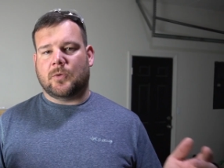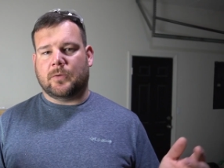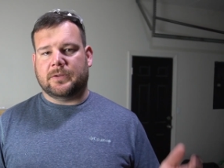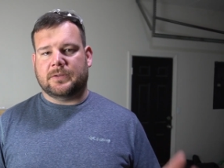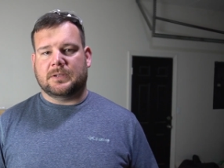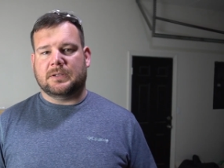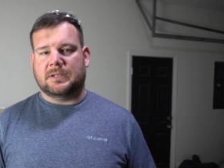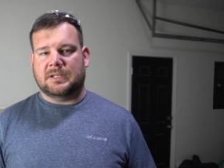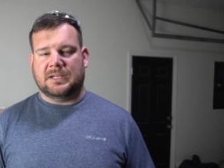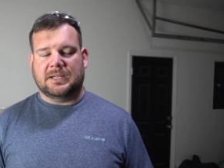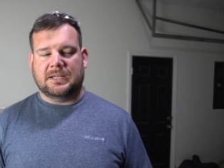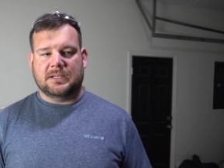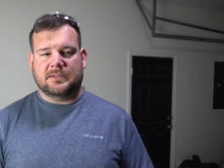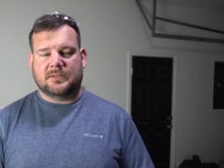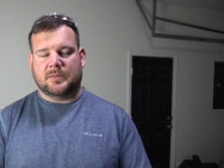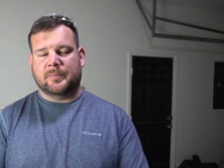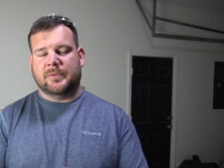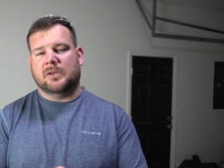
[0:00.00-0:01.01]
going to
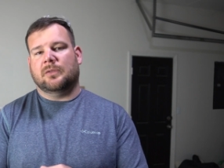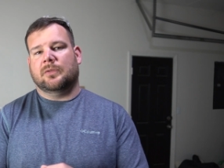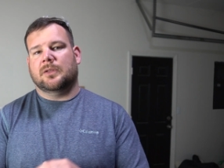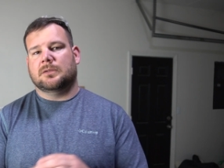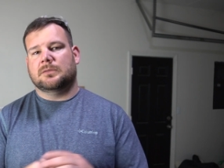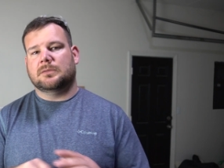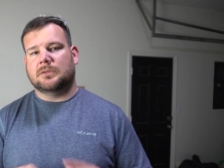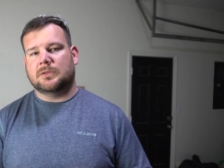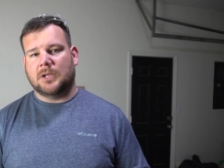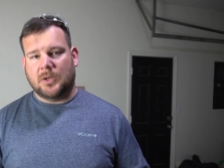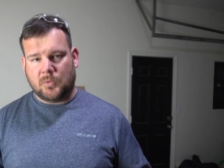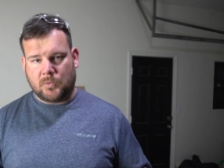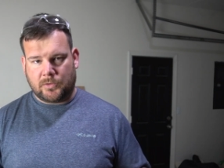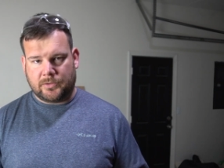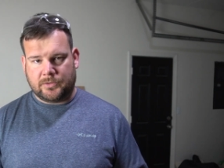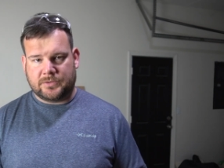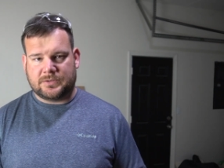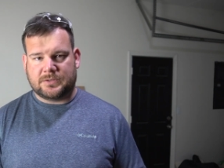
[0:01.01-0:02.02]
need to build the
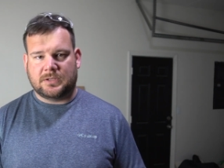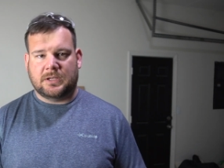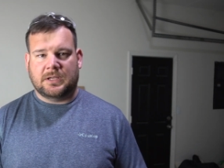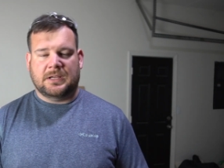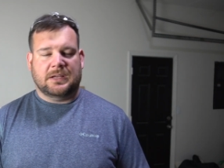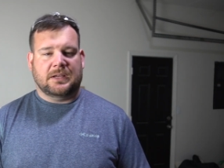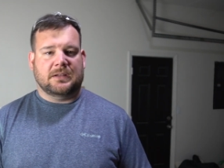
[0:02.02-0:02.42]
lowers.